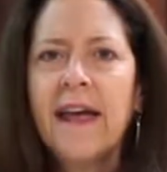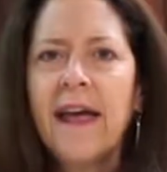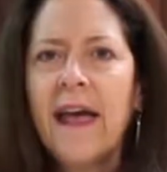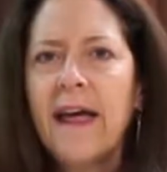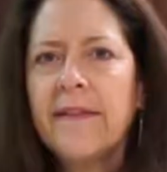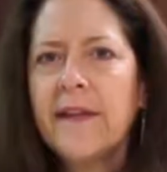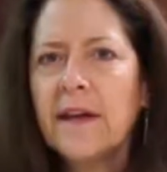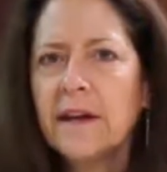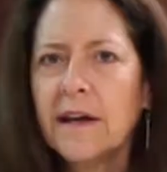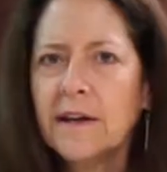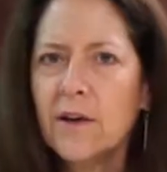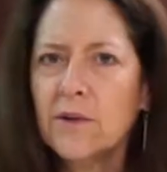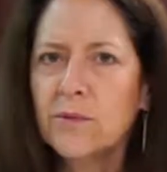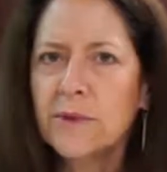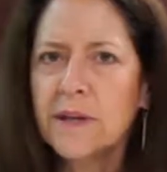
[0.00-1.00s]
and then I
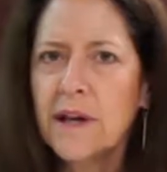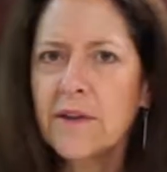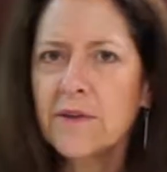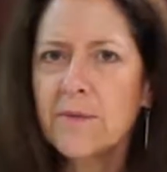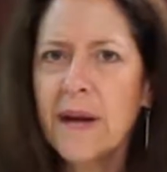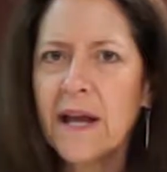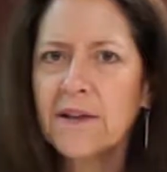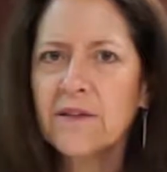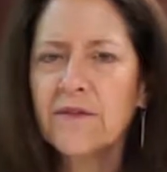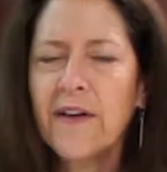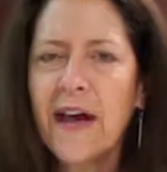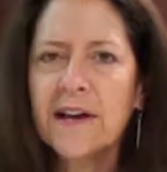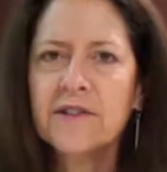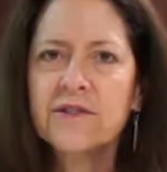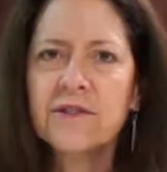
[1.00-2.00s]
go to another
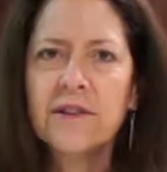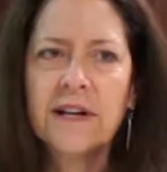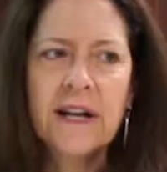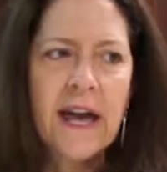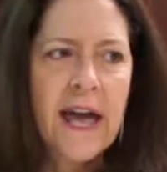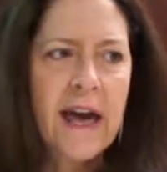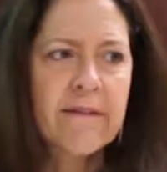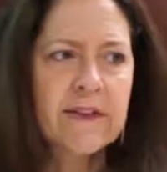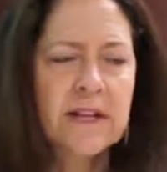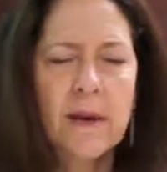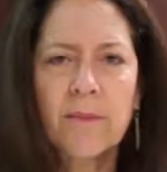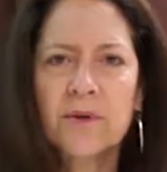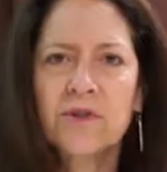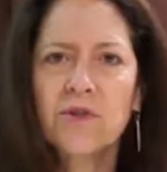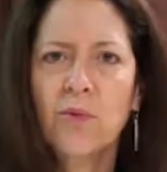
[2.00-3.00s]
manufacturer and I have a
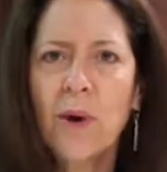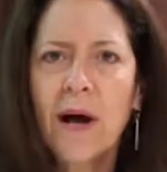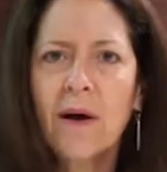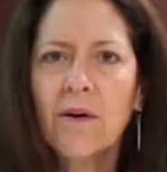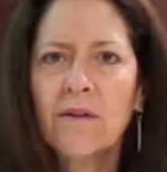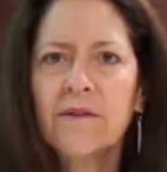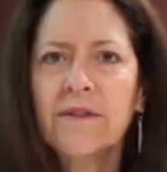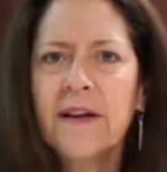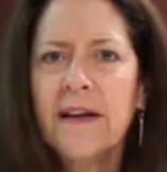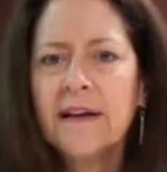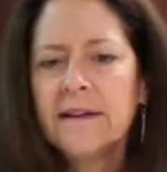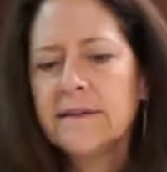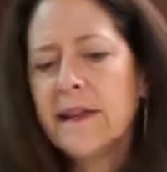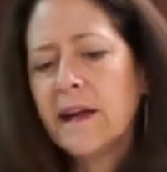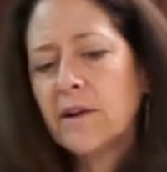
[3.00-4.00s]
number 12,
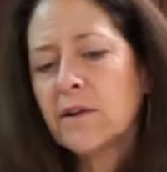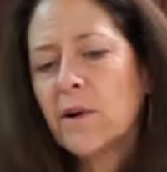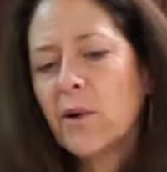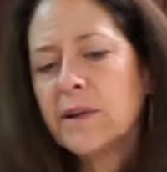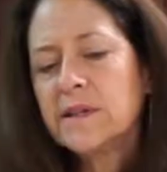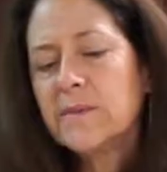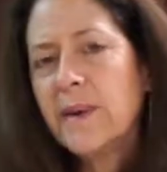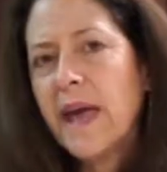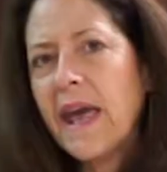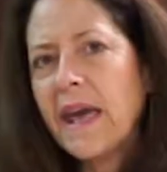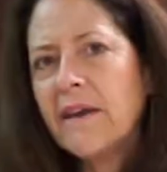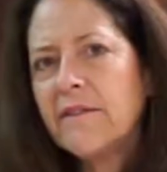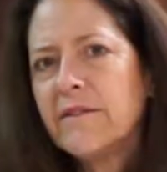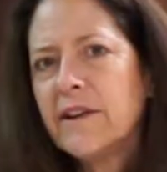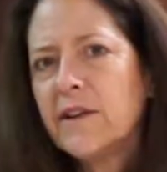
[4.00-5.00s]
they are going to
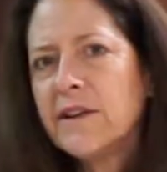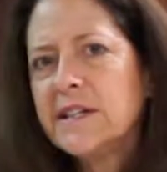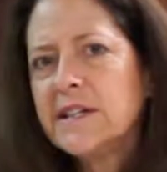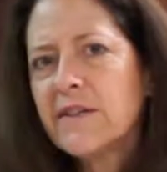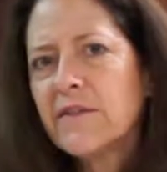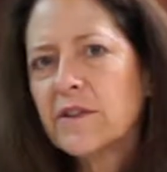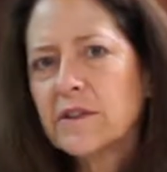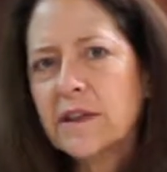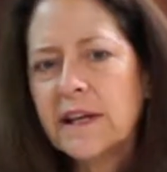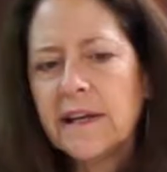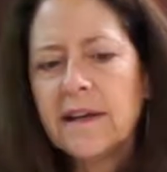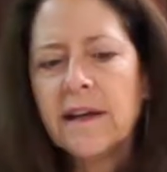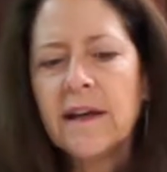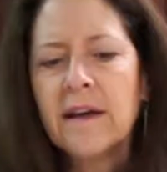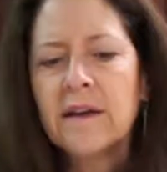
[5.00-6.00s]
behave very
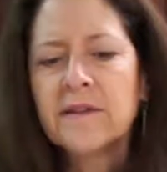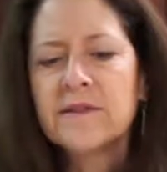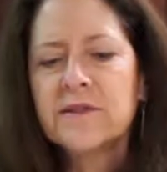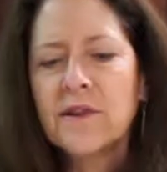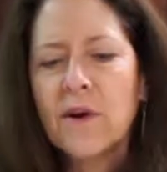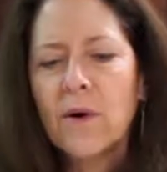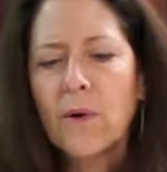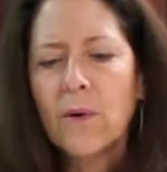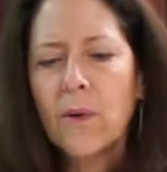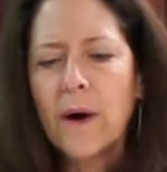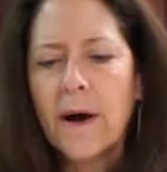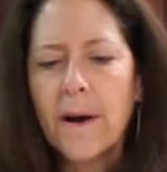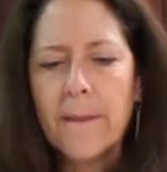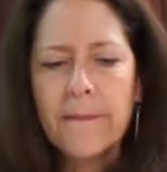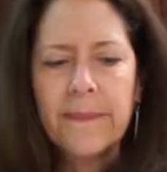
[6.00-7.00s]
differently.
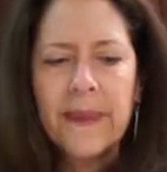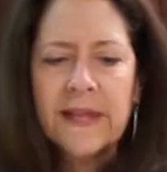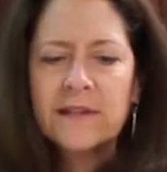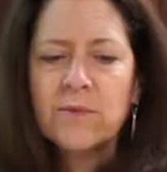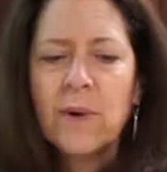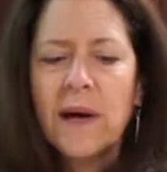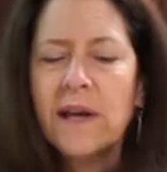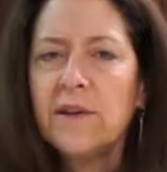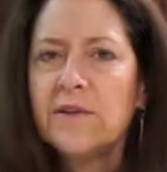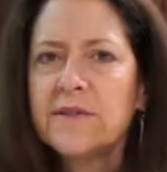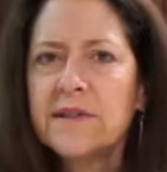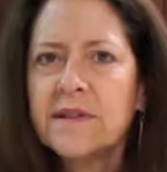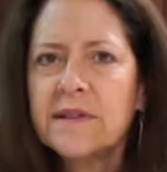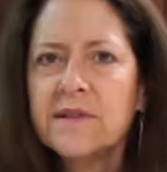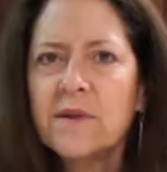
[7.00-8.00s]
So that's why I use
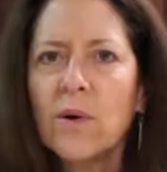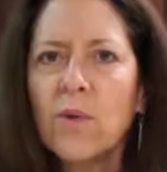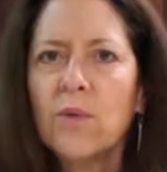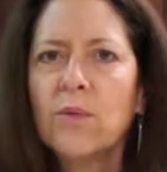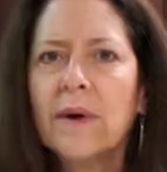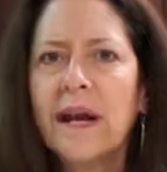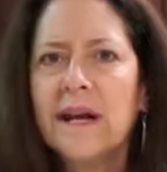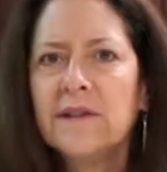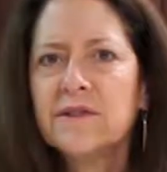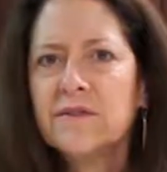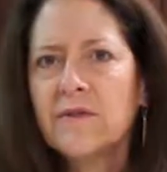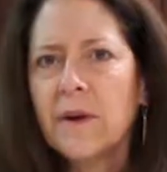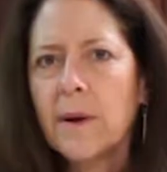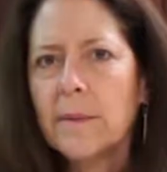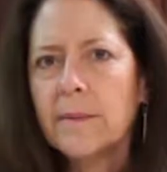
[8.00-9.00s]
this whole range
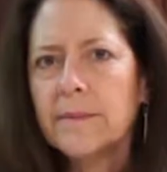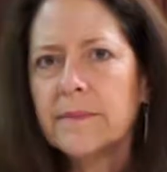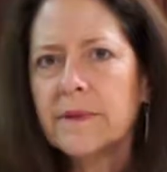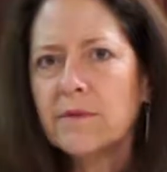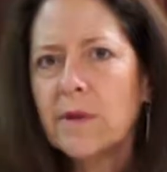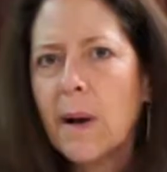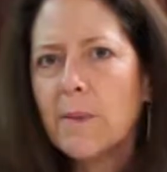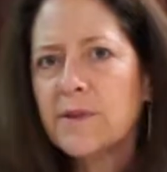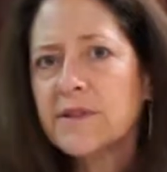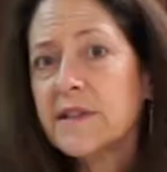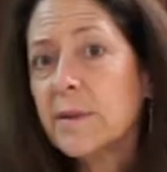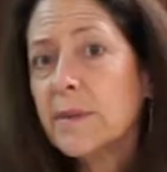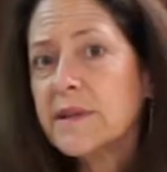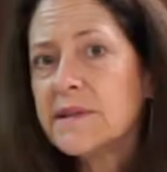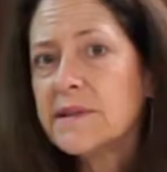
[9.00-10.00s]
from the Robert
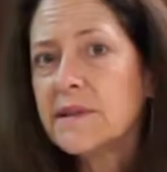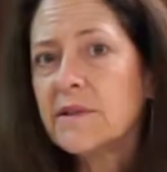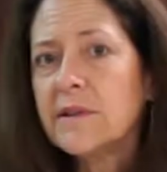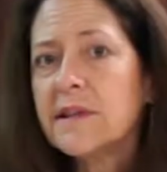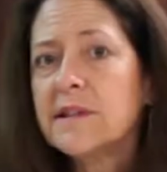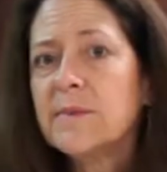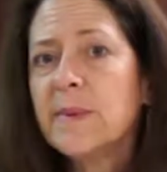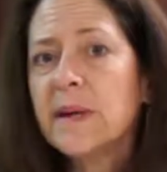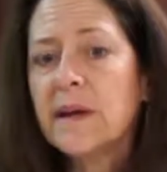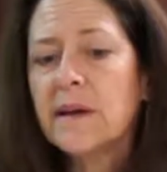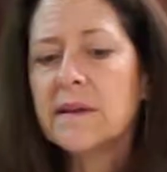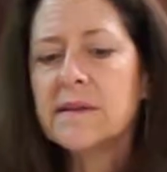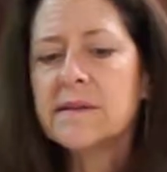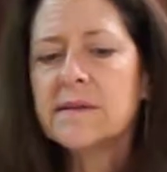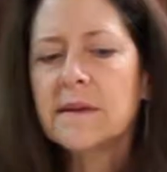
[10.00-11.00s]
Simmons series,
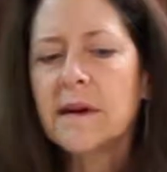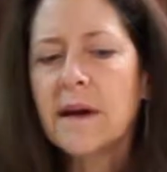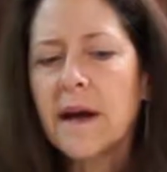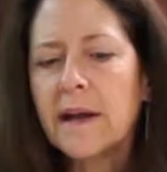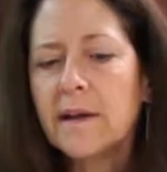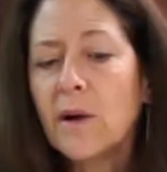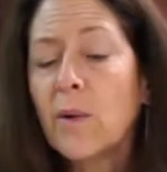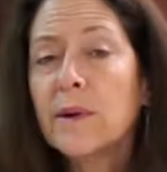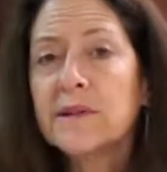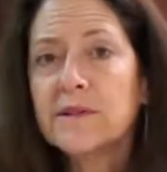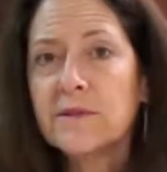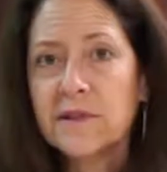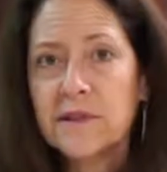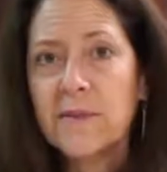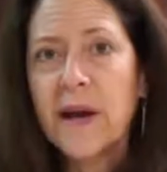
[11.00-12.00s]
because I know what to
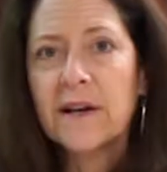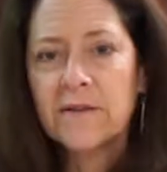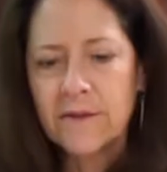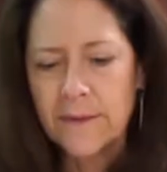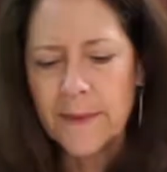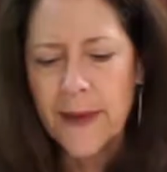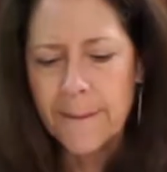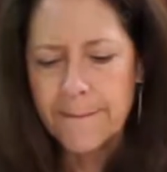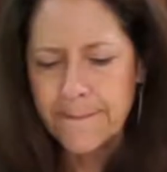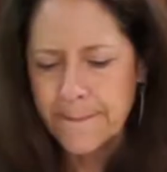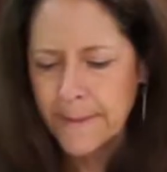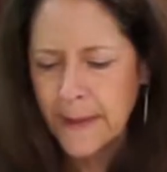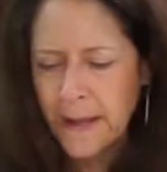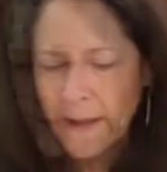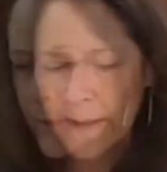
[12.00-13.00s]
expect from them.
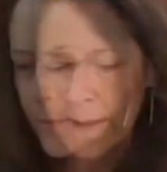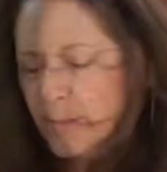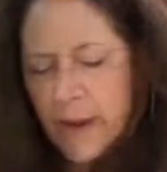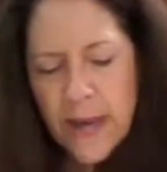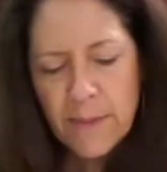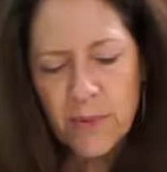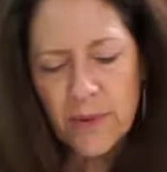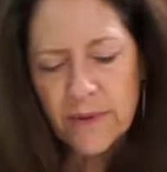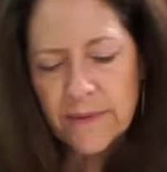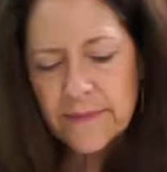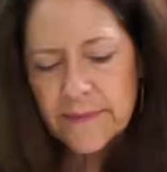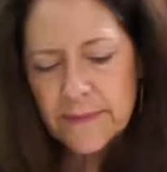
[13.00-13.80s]
Paper.